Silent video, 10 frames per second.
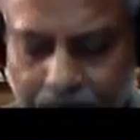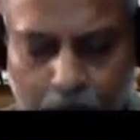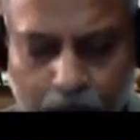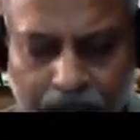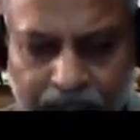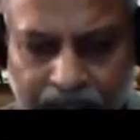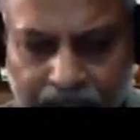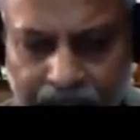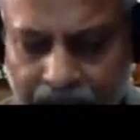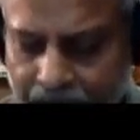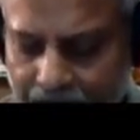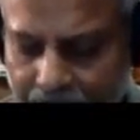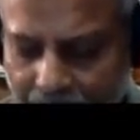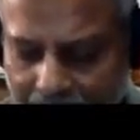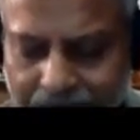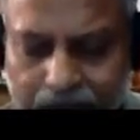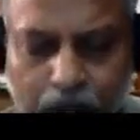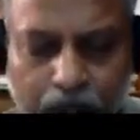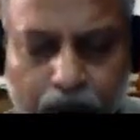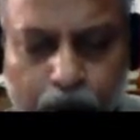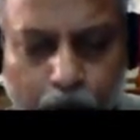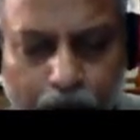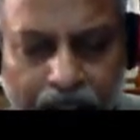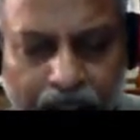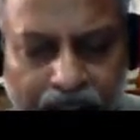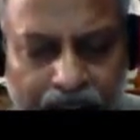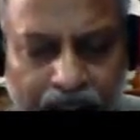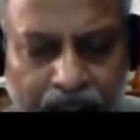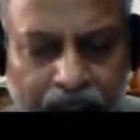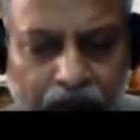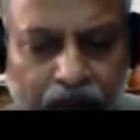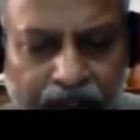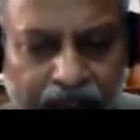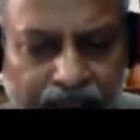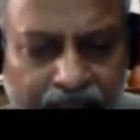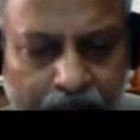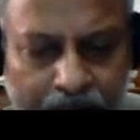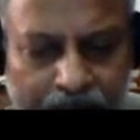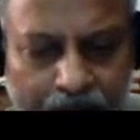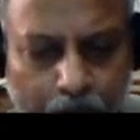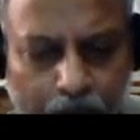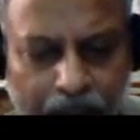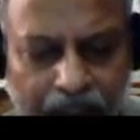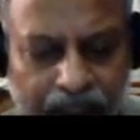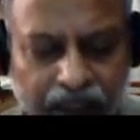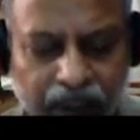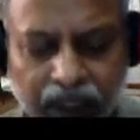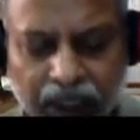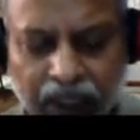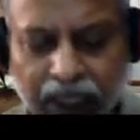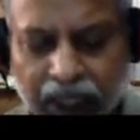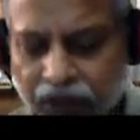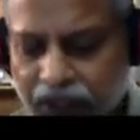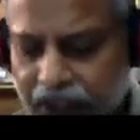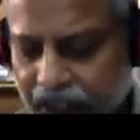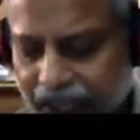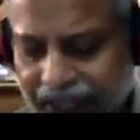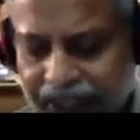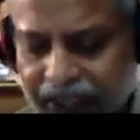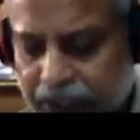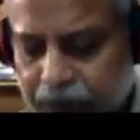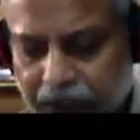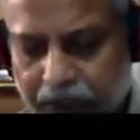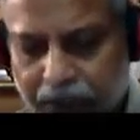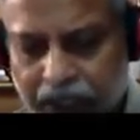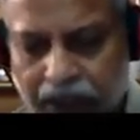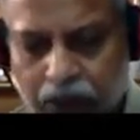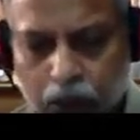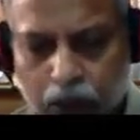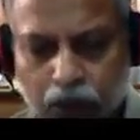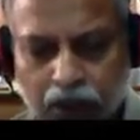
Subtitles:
rotated, the disc also rotates. When this disc rotates, and when the light has been made to